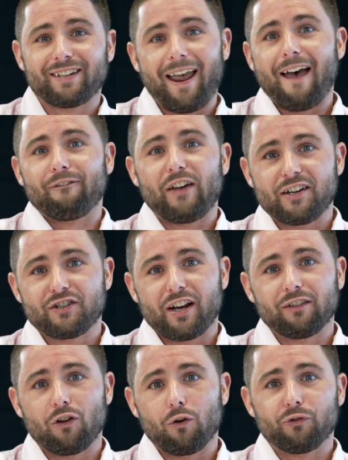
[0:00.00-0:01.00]
to
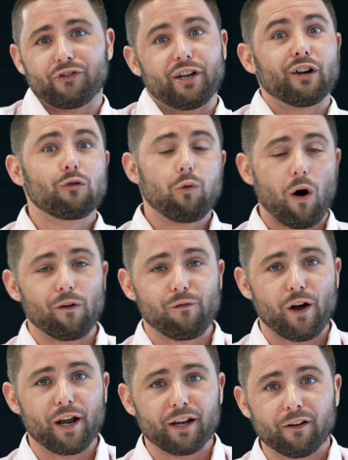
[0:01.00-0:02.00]
FHA loans and
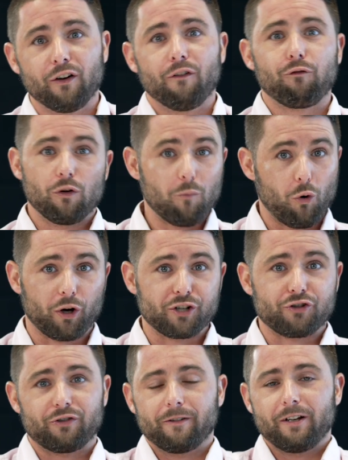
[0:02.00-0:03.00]
qualifying for a
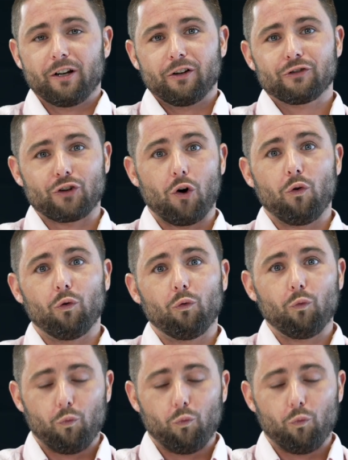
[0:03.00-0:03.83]
mortgage. So